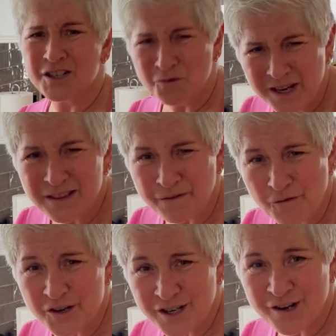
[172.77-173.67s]
you eat the
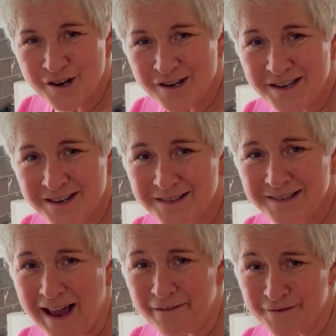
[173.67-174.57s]
fortune cookies
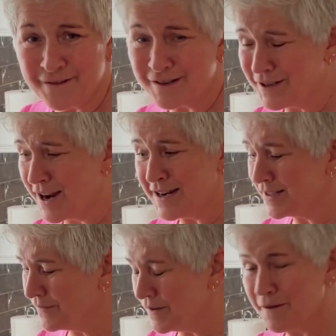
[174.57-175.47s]
after the
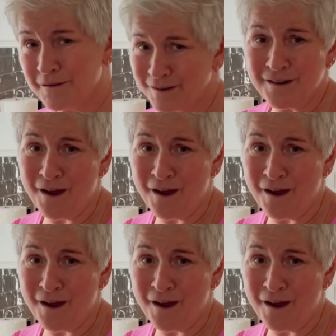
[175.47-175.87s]
Chinese food?